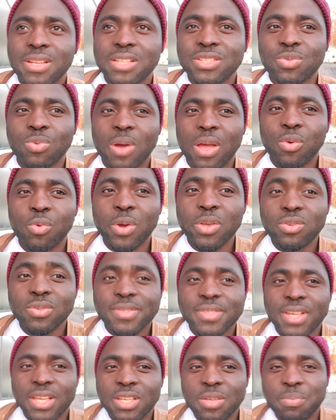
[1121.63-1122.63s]
That's why when you
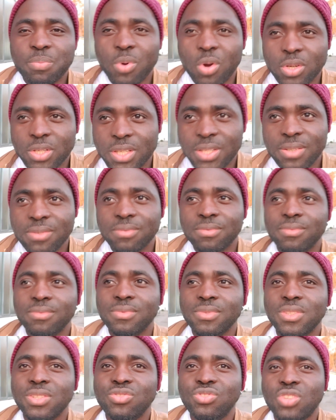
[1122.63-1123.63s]
see anybody
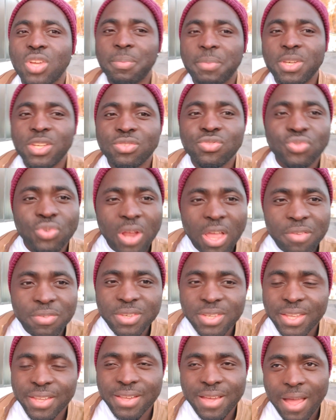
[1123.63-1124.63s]
in Germany
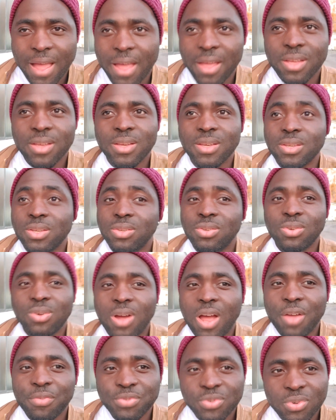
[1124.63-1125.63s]
driving a car, you
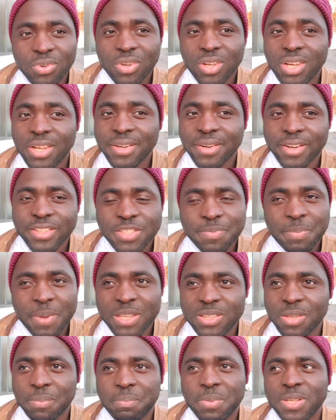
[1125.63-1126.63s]
have to really
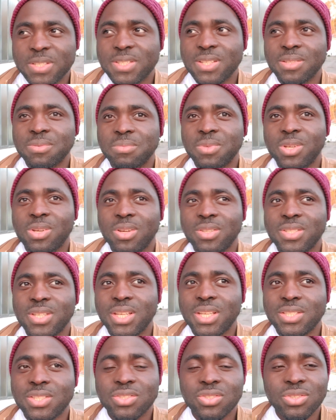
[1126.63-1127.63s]
respect the person, because
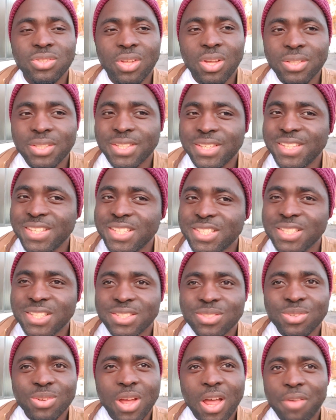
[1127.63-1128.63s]
it's not easy
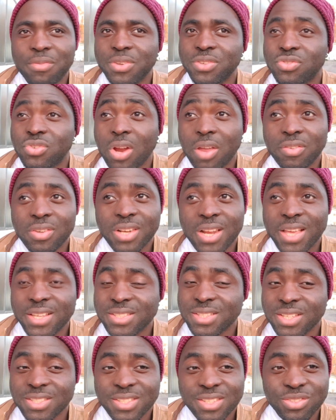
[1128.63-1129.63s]
to have a driving
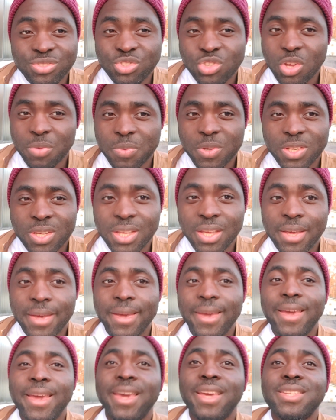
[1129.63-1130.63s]
license in Germany.
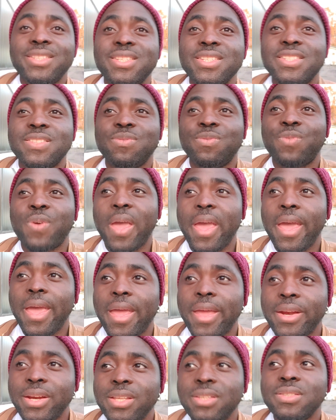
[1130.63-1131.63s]
It is
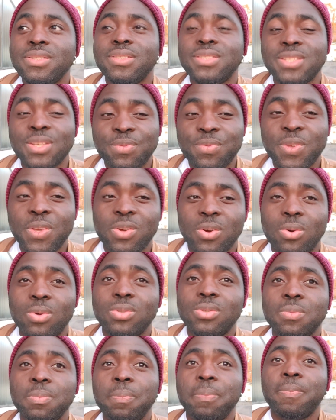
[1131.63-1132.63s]
very difficult.